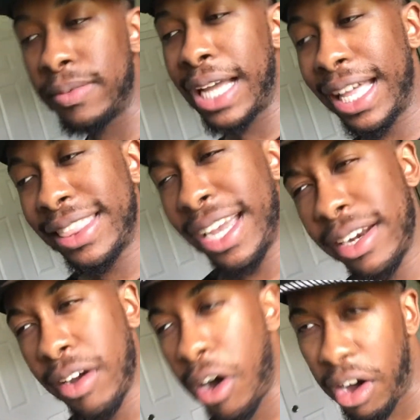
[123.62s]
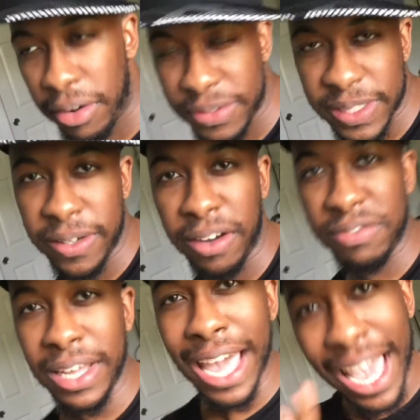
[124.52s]
not that often
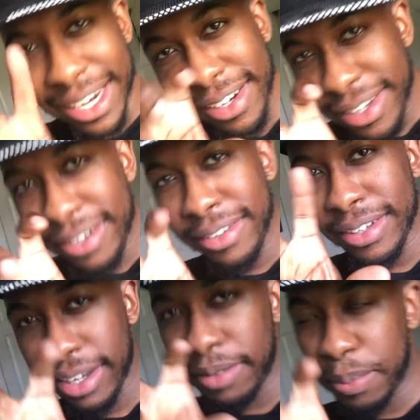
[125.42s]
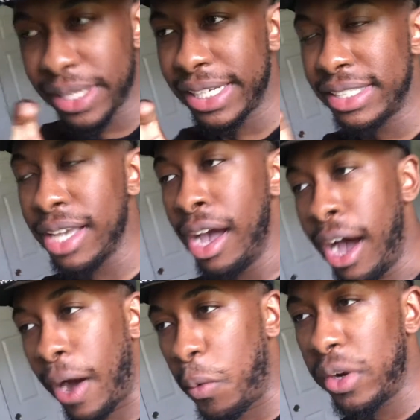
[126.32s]
of the edited gameplays,
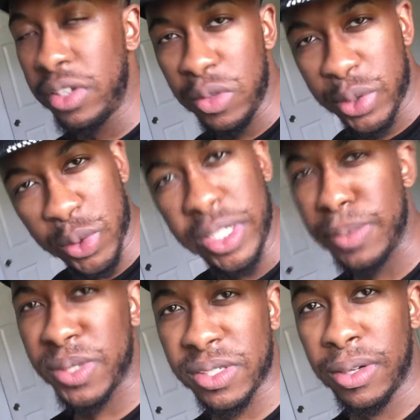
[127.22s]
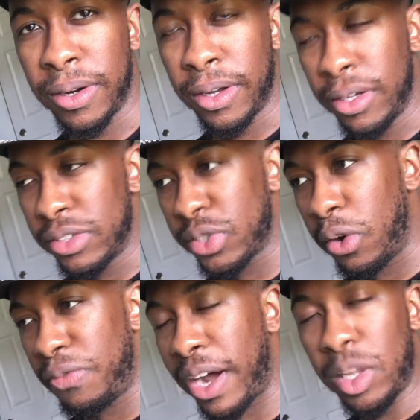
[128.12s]
I want to do streams.
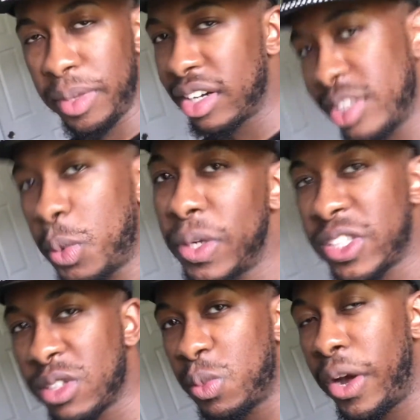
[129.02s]
So follow me on Twitch as